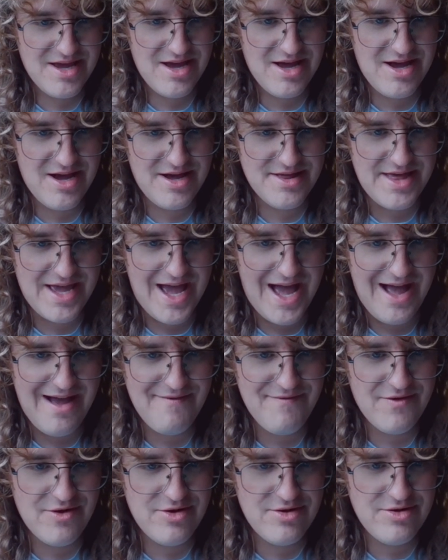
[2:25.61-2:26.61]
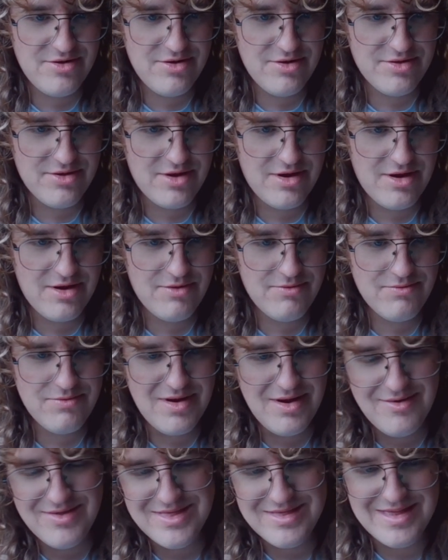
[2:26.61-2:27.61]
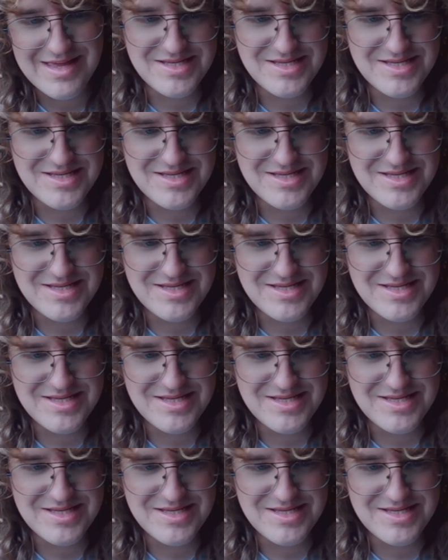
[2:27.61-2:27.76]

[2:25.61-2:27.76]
They have another... Well,